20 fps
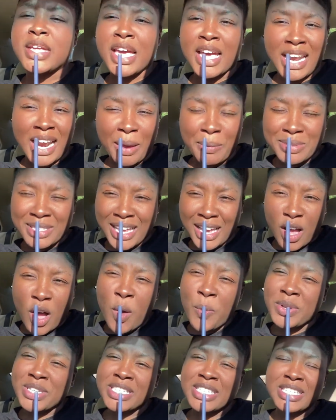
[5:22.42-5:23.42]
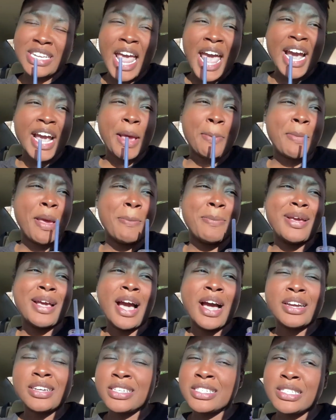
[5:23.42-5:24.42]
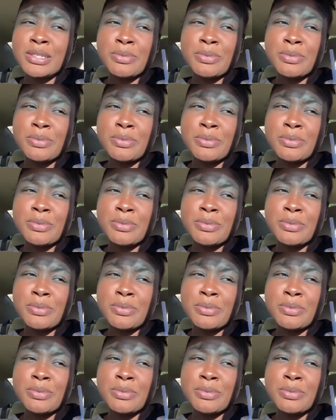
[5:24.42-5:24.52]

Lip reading: And I was like, oh, a snack, it may be kind of